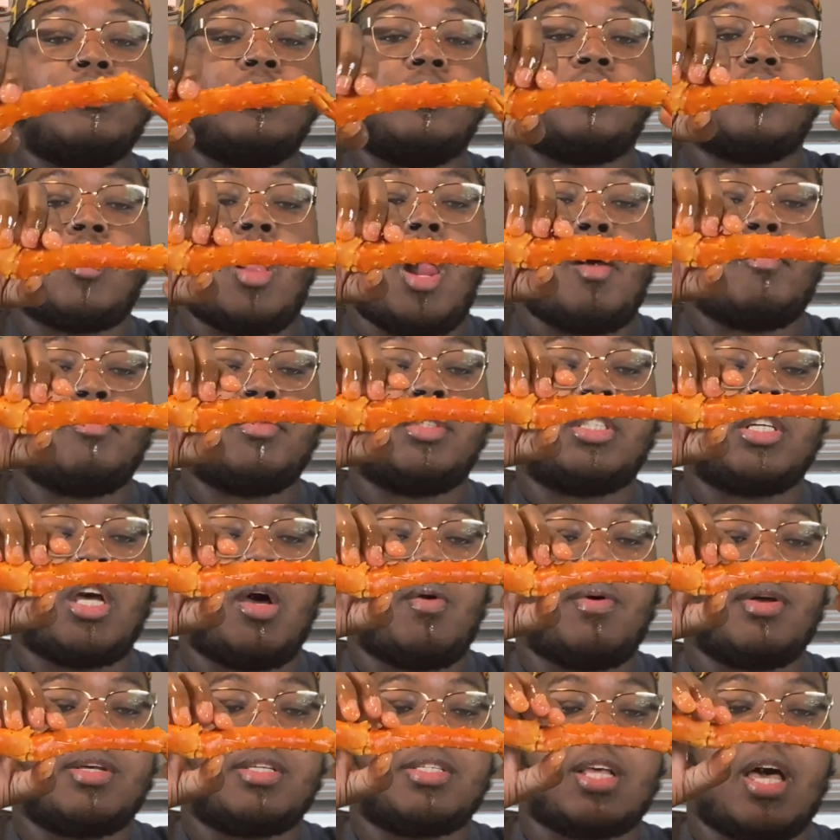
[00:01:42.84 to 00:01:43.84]
I'm so
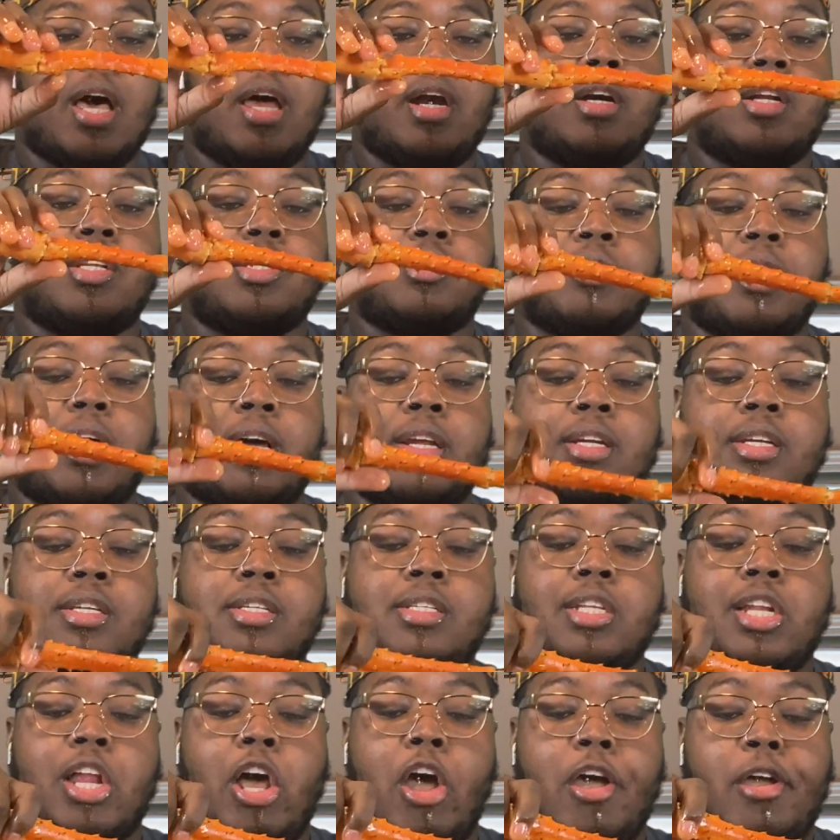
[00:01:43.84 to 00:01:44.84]
excited to try this.
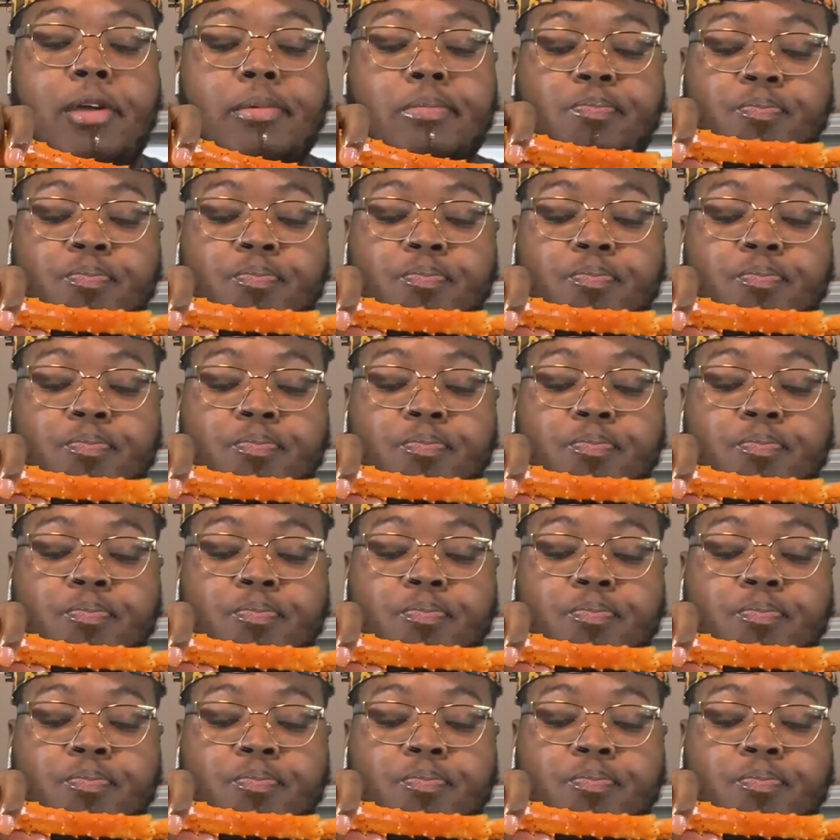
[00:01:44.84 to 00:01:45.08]
Like,